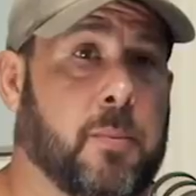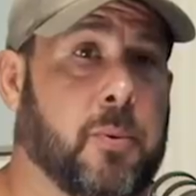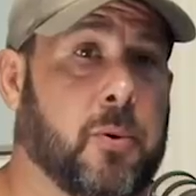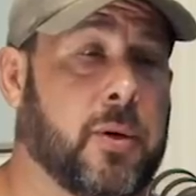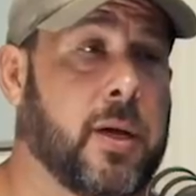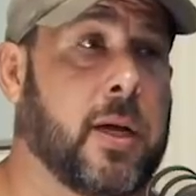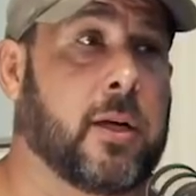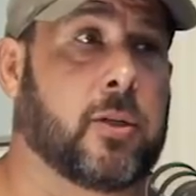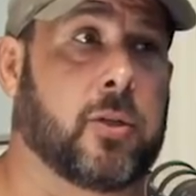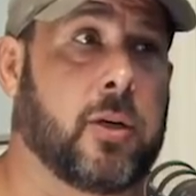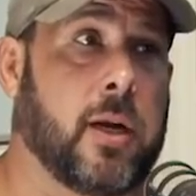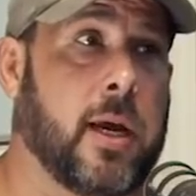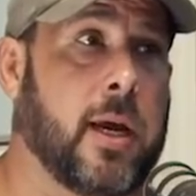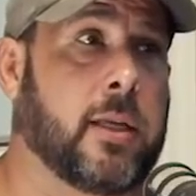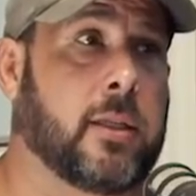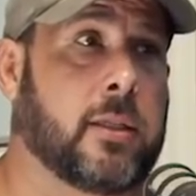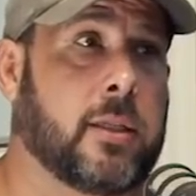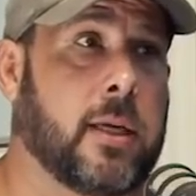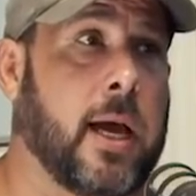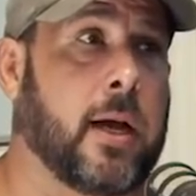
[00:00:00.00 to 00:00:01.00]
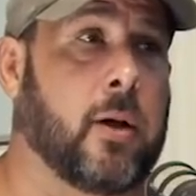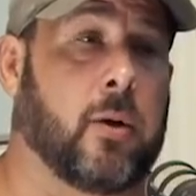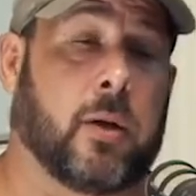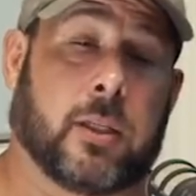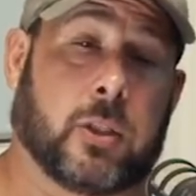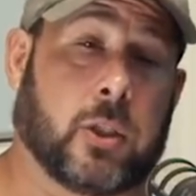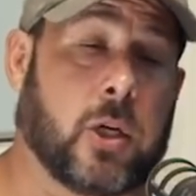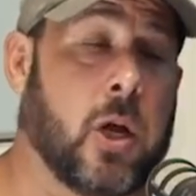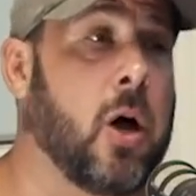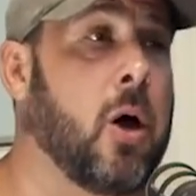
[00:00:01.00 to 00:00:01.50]
pool yesterday and I go,
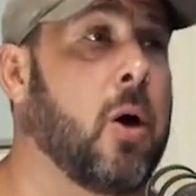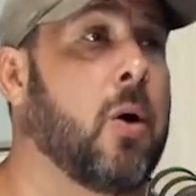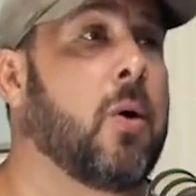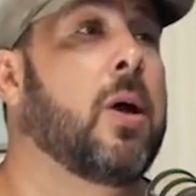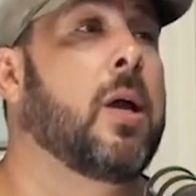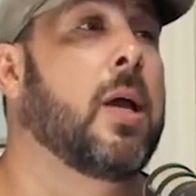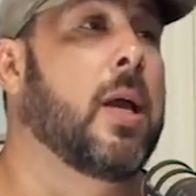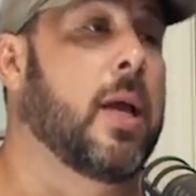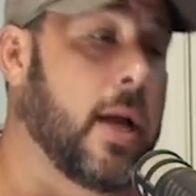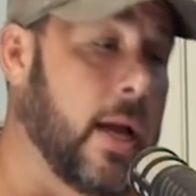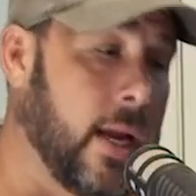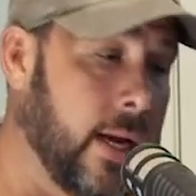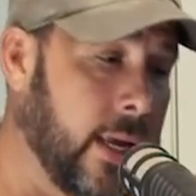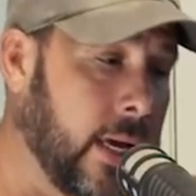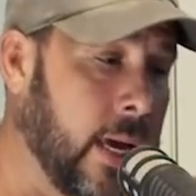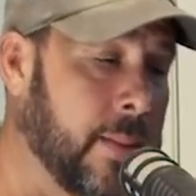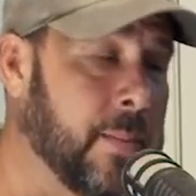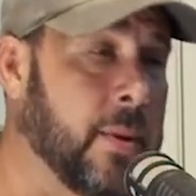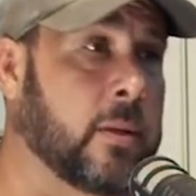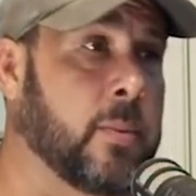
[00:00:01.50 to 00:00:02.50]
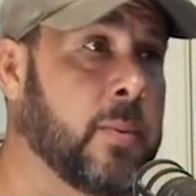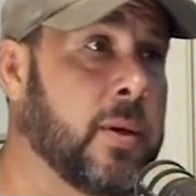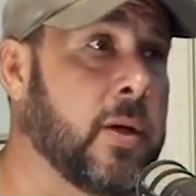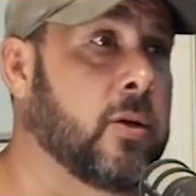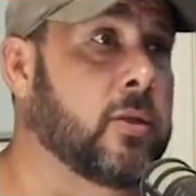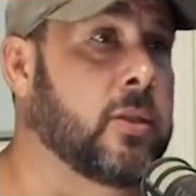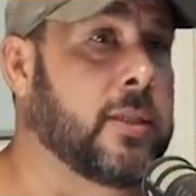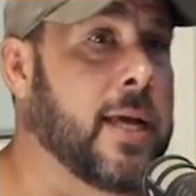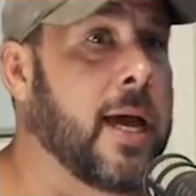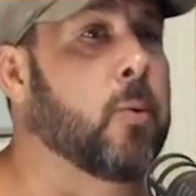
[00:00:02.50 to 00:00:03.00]
let's go. And he came up to me and
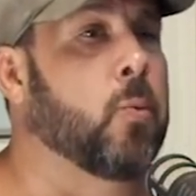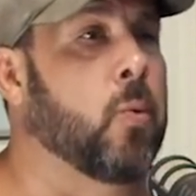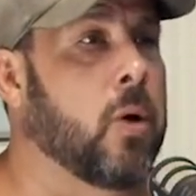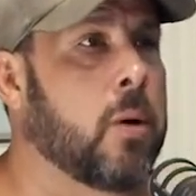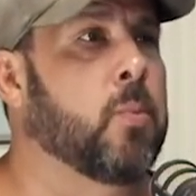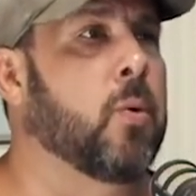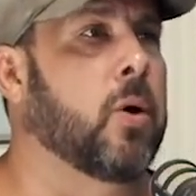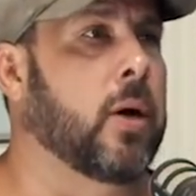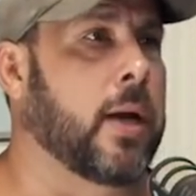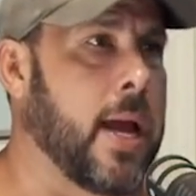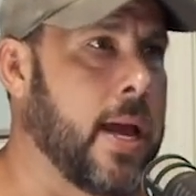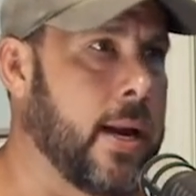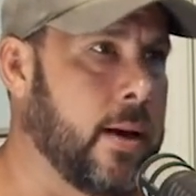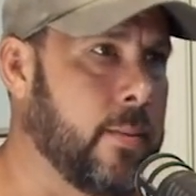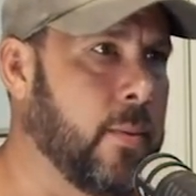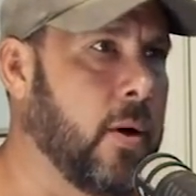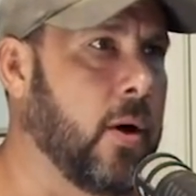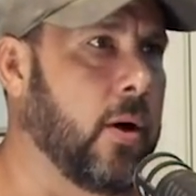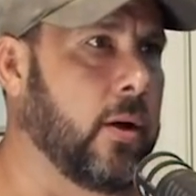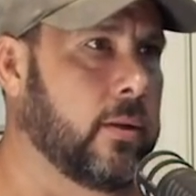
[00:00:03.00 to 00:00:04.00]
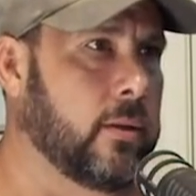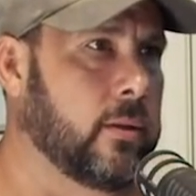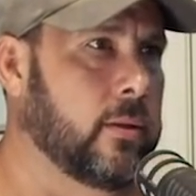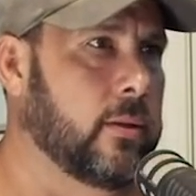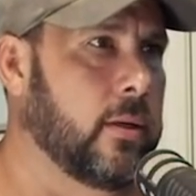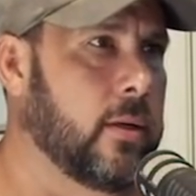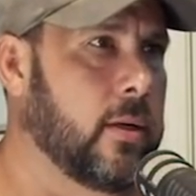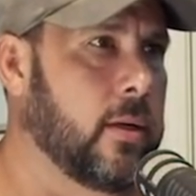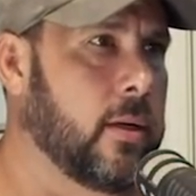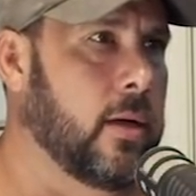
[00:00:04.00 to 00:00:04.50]
goes, Dad, one more cannonball.
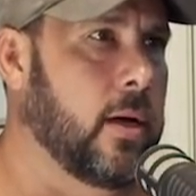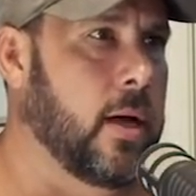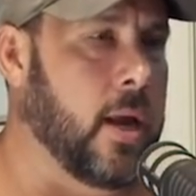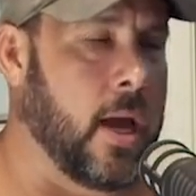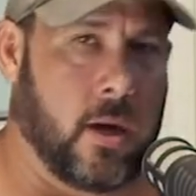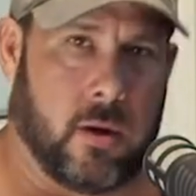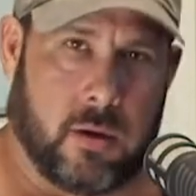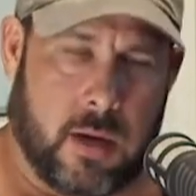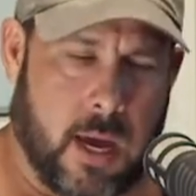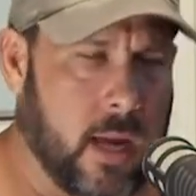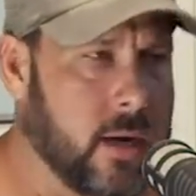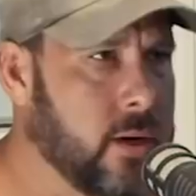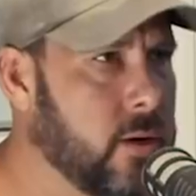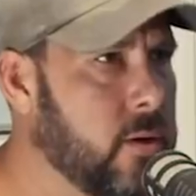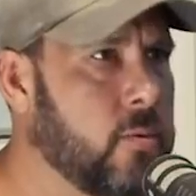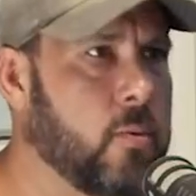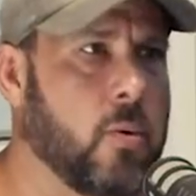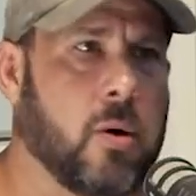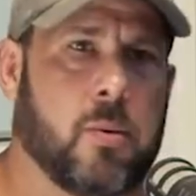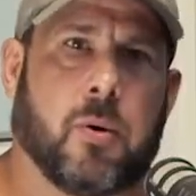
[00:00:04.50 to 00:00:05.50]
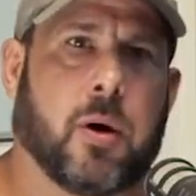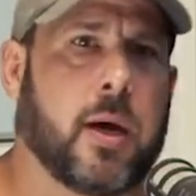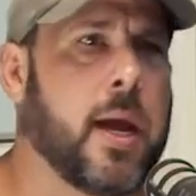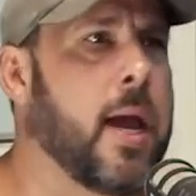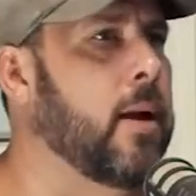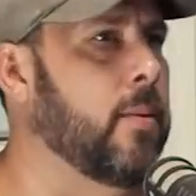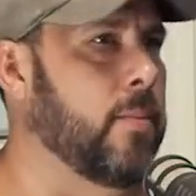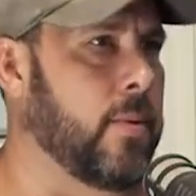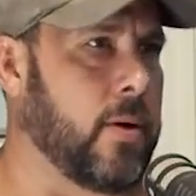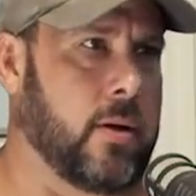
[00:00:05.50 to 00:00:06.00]
And I go, yeah, dude, one more
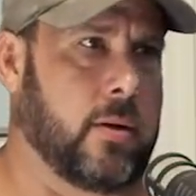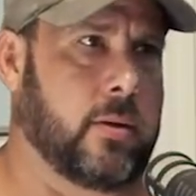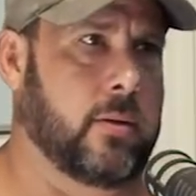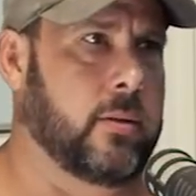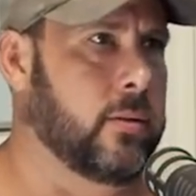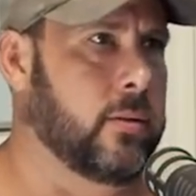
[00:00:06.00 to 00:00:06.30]
cannonball.